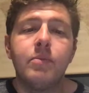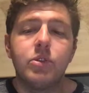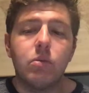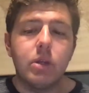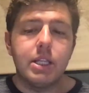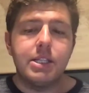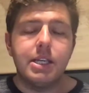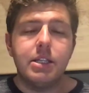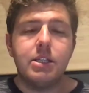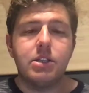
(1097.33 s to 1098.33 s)
So, what this
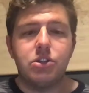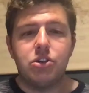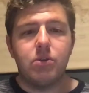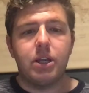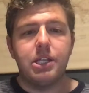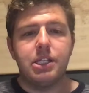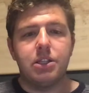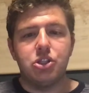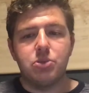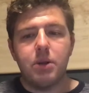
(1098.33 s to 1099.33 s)
is, is showing us that
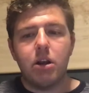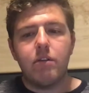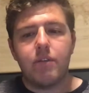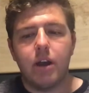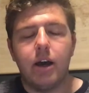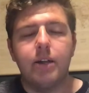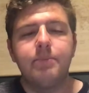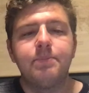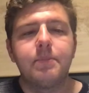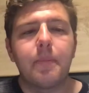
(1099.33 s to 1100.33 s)
the Spirit of God
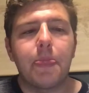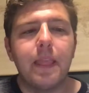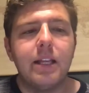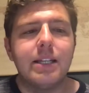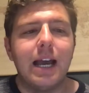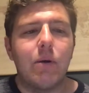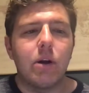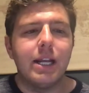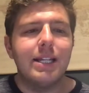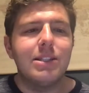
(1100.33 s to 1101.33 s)
is our
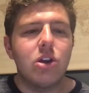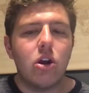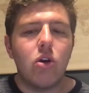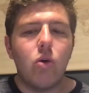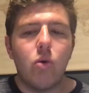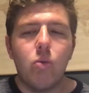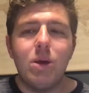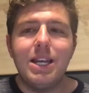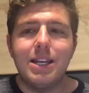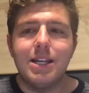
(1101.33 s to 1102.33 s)
internal
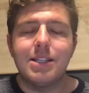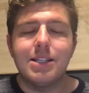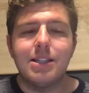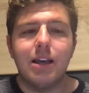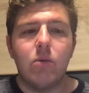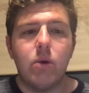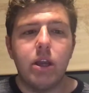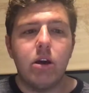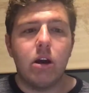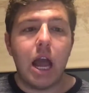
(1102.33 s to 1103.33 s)
witness that
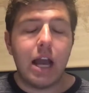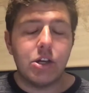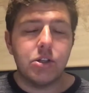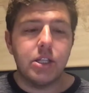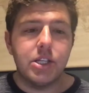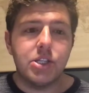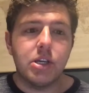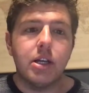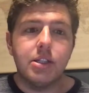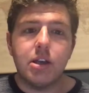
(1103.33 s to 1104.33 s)
we are actually
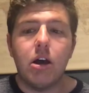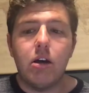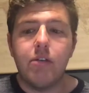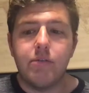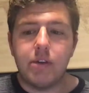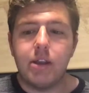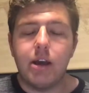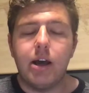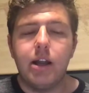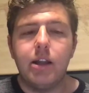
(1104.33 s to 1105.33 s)
sons of
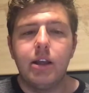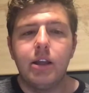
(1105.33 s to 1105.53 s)
God.